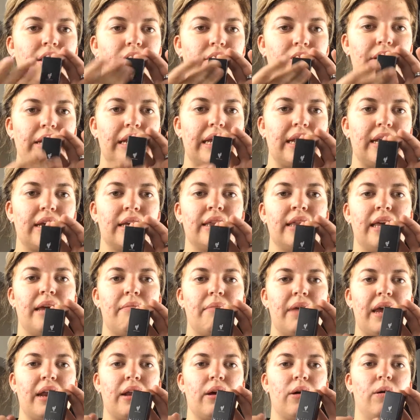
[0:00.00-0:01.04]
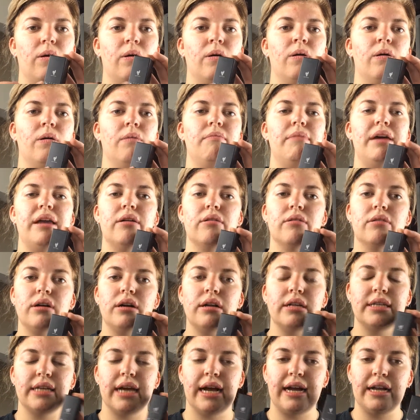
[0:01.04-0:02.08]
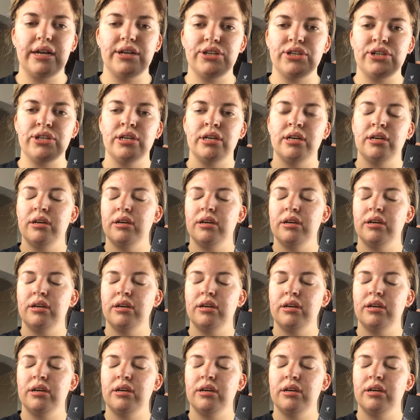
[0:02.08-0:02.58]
Younique they made a whole Mineral Touch.